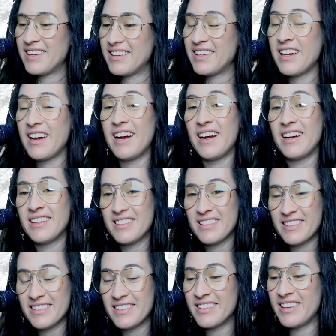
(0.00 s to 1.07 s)
Yeah,
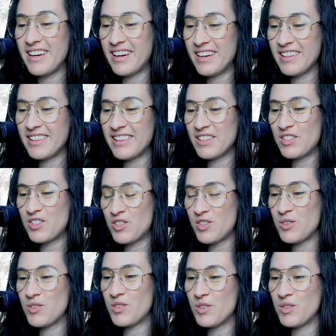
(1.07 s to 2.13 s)
that's
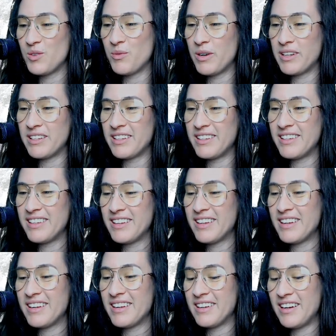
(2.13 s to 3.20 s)
true too, Wendy.
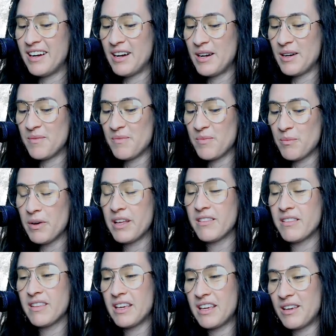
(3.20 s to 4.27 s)
But
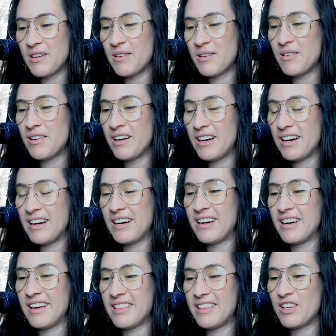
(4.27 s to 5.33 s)
thank you.
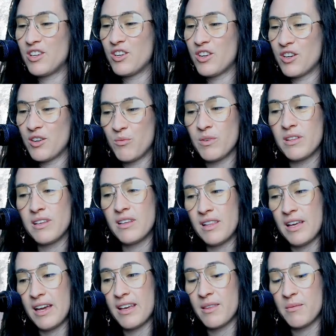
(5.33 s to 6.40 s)
I think you're gonna really
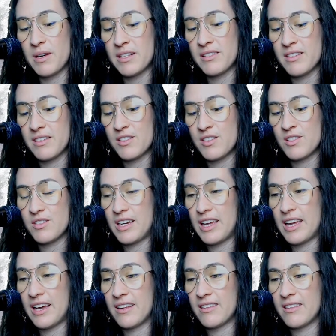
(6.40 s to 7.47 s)
like the message,
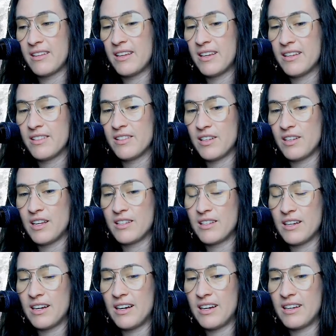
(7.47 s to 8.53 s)
Diane, and
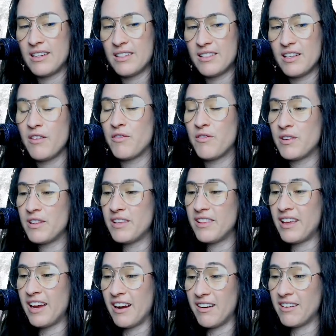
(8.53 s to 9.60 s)
it's definitely
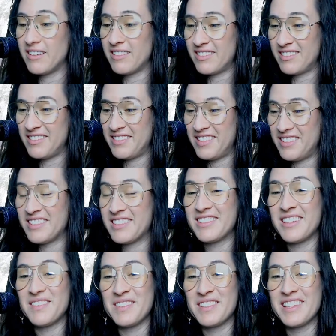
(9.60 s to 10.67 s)
there. It's
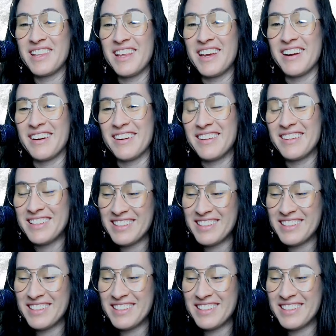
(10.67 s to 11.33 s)
definitely there.